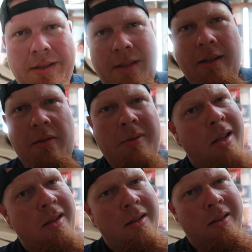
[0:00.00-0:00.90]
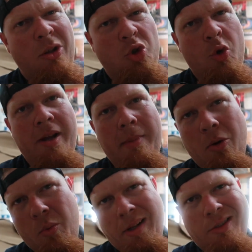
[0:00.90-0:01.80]
like I said, a little trim. I
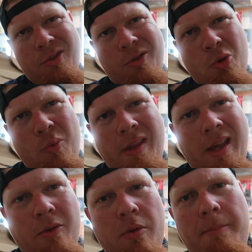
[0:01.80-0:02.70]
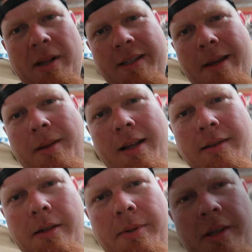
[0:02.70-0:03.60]
don't want it too thick where my tape line's gonna